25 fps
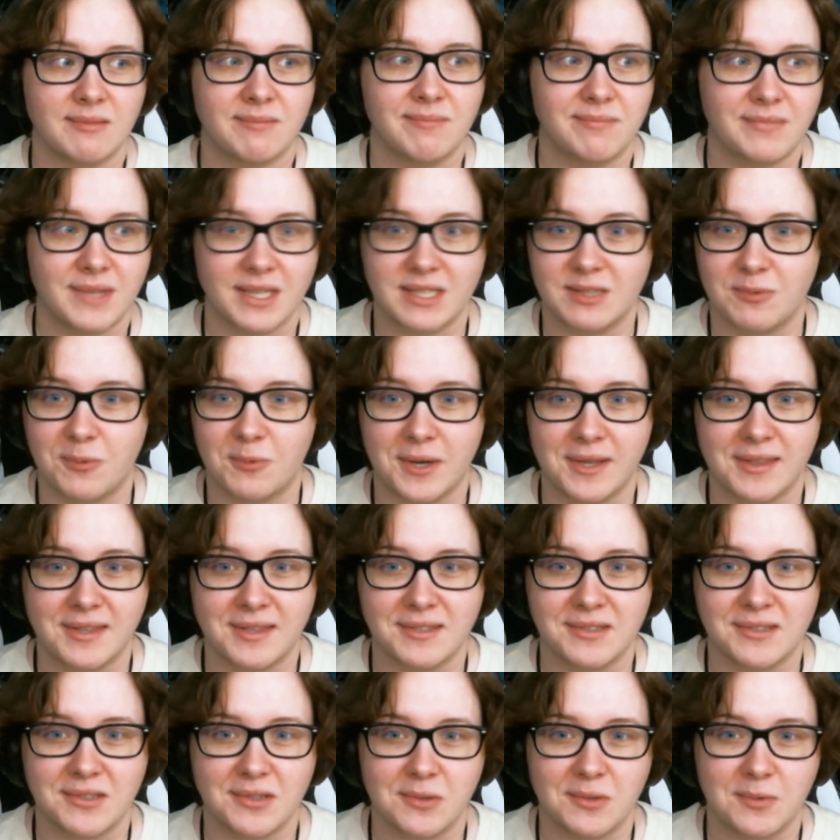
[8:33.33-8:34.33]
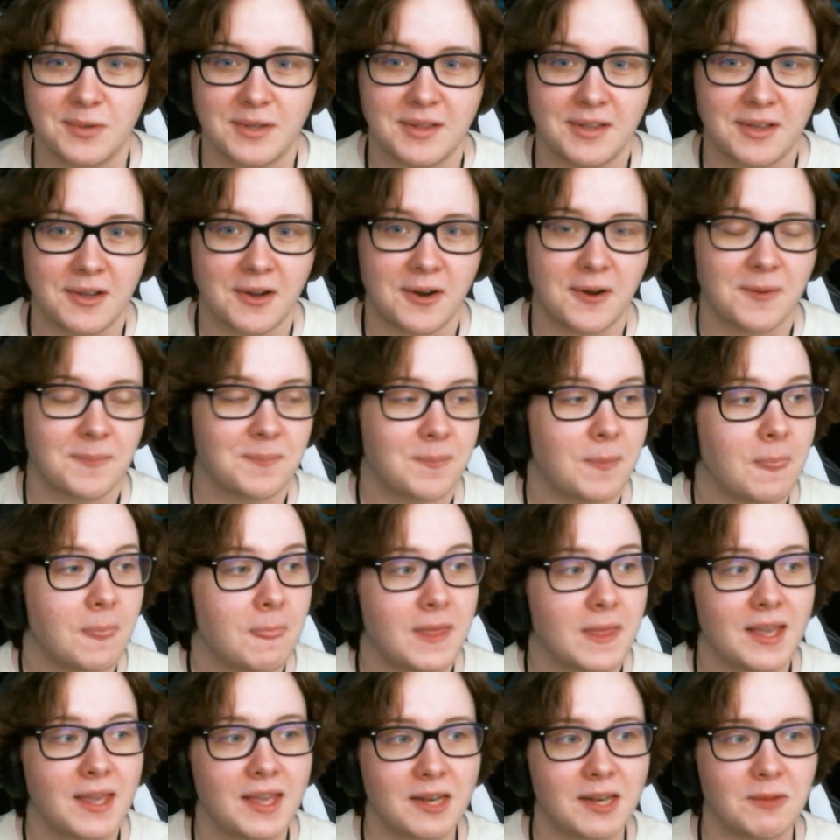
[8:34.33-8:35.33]
That's why things are the way they are.
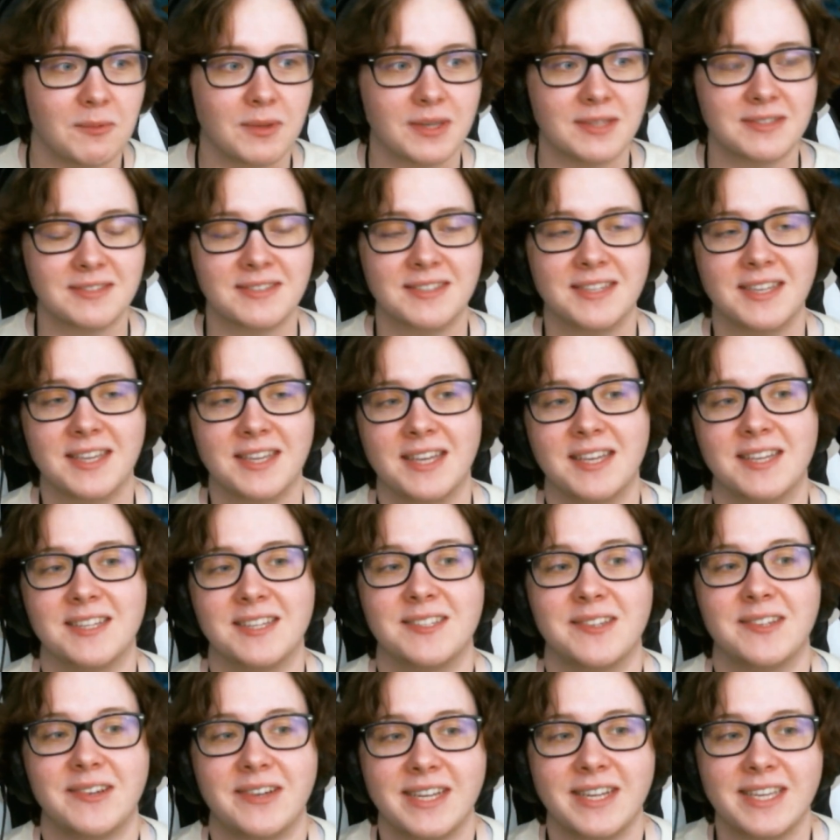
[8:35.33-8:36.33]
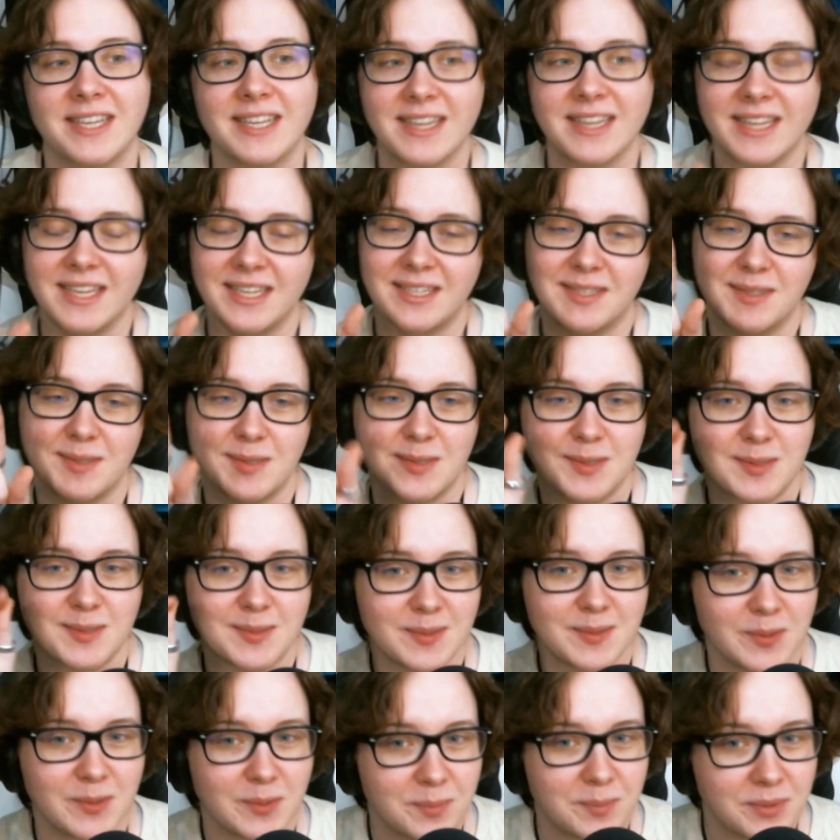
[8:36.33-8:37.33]
Anyways, sorry to get like
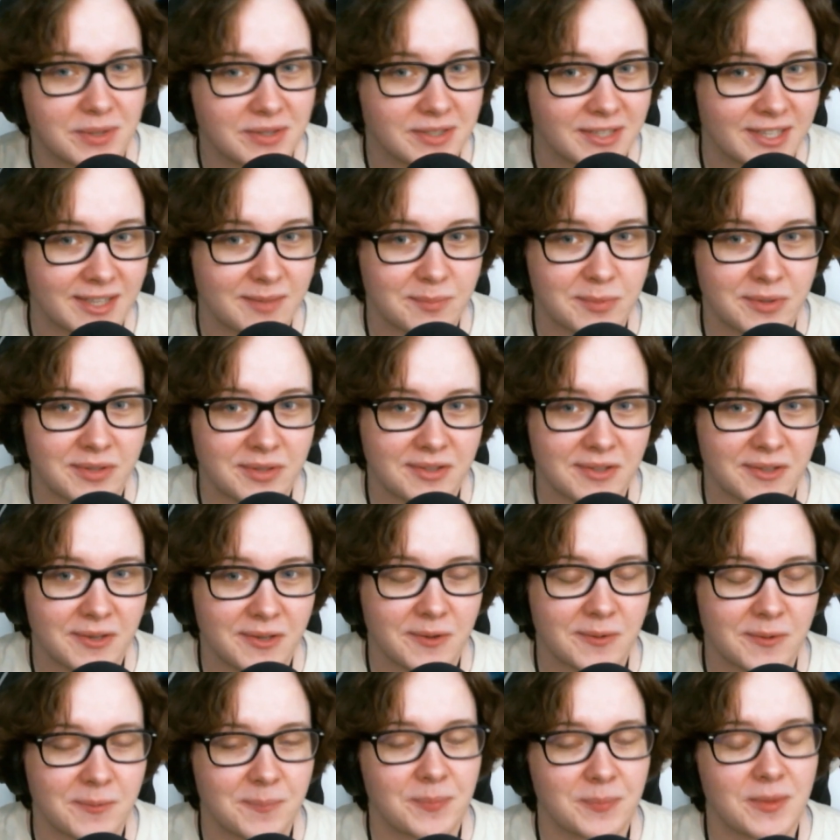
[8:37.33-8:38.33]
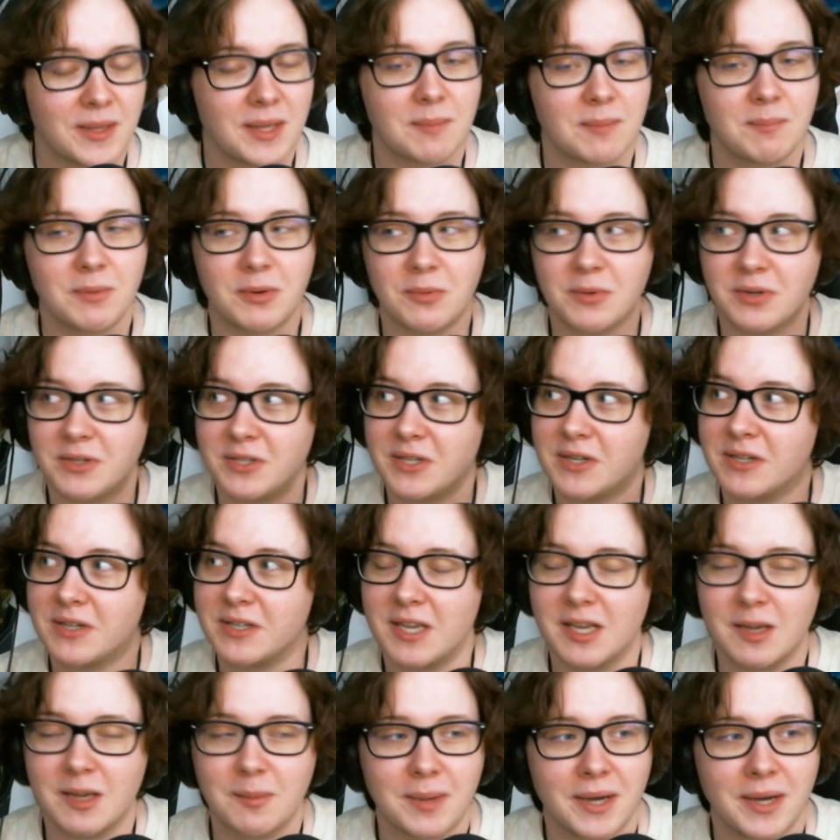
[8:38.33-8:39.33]
super deep with you, but we're
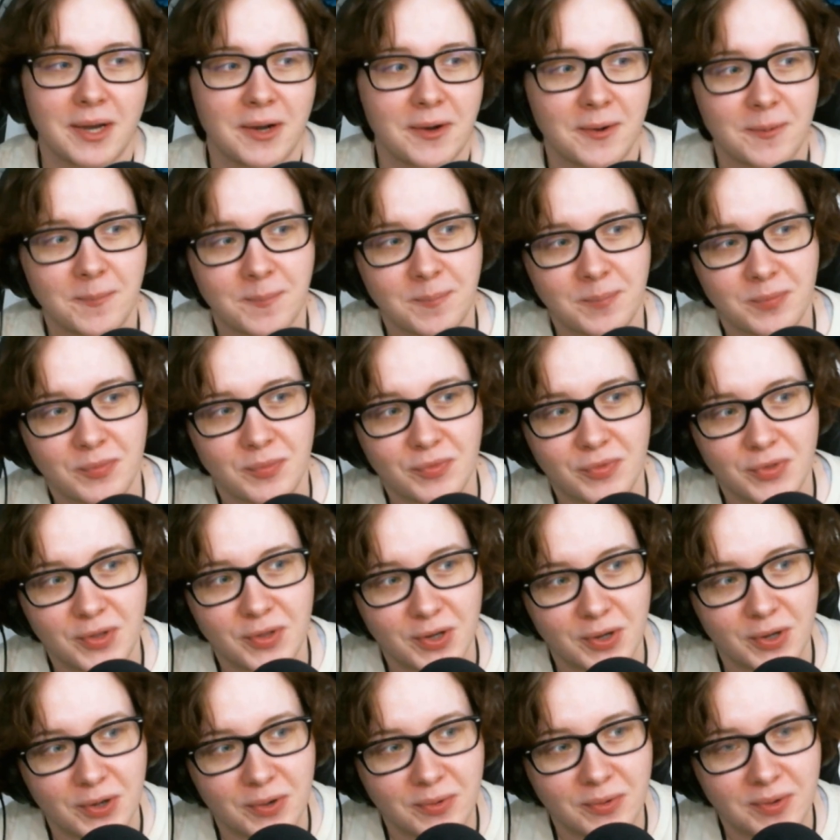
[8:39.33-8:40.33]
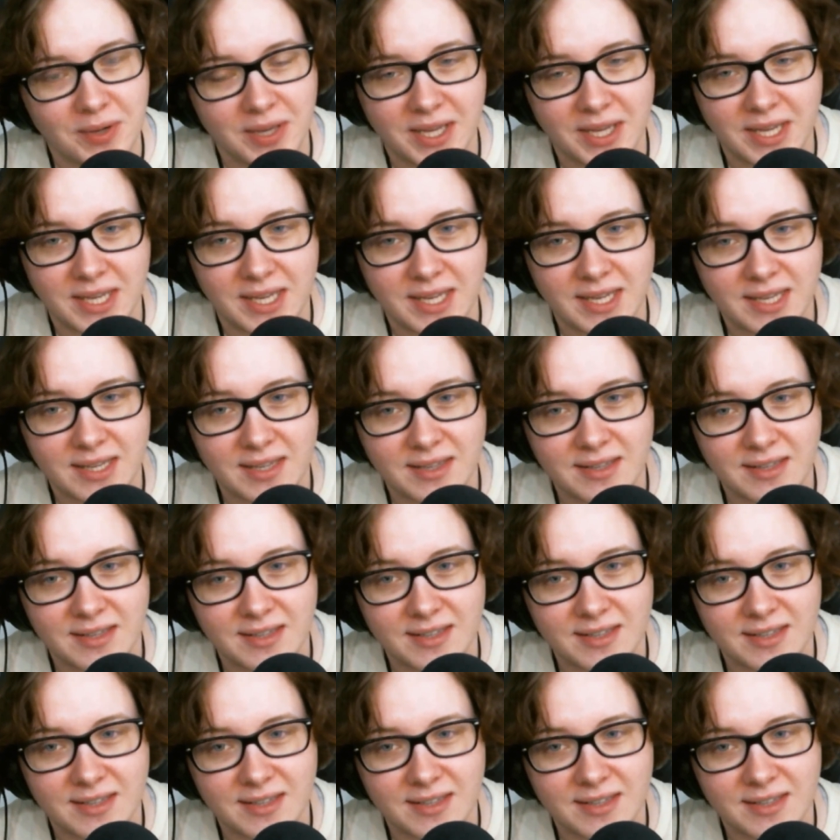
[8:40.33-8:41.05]
talking about, you know, a